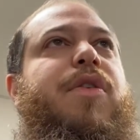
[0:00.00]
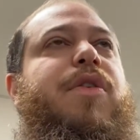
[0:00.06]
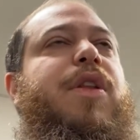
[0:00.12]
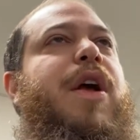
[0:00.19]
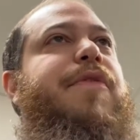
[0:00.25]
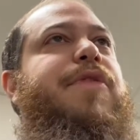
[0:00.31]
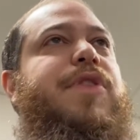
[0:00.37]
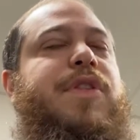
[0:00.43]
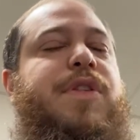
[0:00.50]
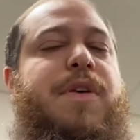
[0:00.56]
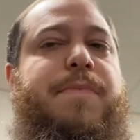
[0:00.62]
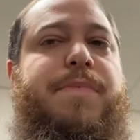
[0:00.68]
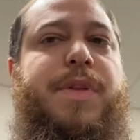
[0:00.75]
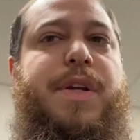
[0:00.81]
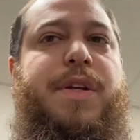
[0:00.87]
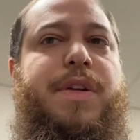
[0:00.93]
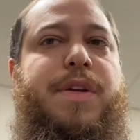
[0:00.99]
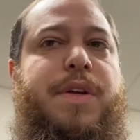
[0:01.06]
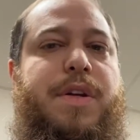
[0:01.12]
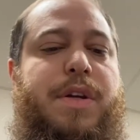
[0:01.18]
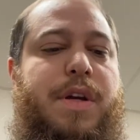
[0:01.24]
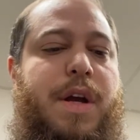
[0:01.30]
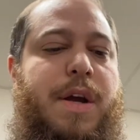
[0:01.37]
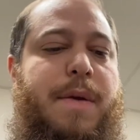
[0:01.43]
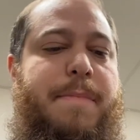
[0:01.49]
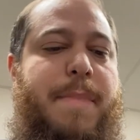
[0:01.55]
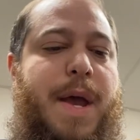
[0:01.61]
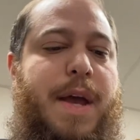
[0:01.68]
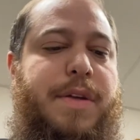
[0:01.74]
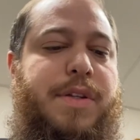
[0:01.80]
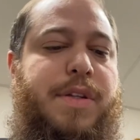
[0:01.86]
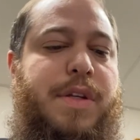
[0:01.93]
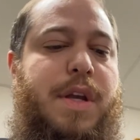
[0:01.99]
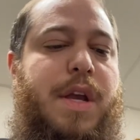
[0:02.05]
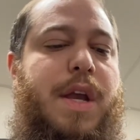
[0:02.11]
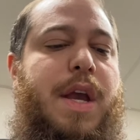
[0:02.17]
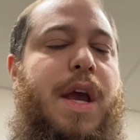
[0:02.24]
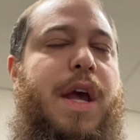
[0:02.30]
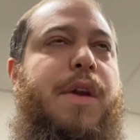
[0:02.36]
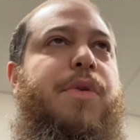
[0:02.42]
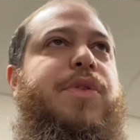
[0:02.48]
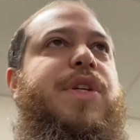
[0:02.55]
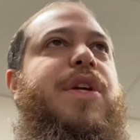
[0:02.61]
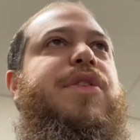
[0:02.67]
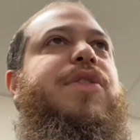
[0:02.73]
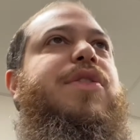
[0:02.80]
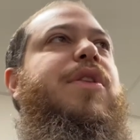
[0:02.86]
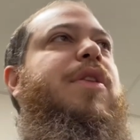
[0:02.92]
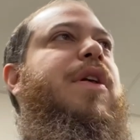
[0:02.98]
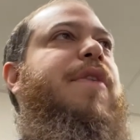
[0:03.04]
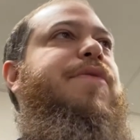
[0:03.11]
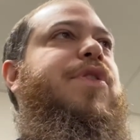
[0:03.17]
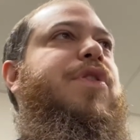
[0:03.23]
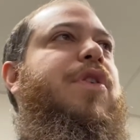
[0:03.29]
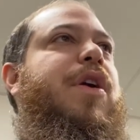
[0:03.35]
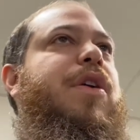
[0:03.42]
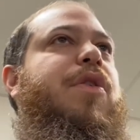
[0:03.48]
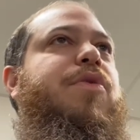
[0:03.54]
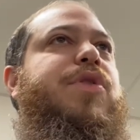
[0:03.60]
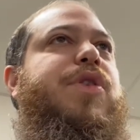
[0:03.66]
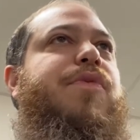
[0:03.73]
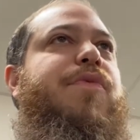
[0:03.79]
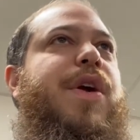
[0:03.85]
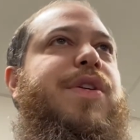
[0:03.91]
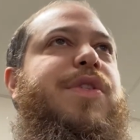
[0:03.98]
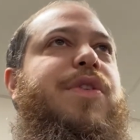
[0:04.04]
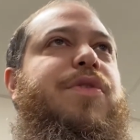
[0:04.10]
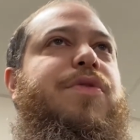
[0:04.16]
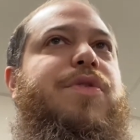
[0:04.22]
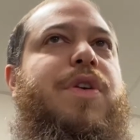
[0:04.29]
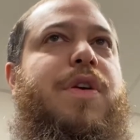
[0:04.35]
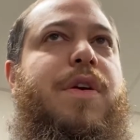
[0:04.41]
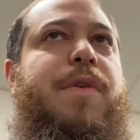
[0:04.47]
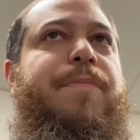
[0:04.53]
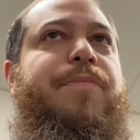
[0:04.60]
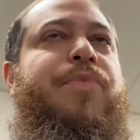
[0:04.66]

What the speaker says: Her life is a complete mess, and Hosea still loves her and goes and rescues her.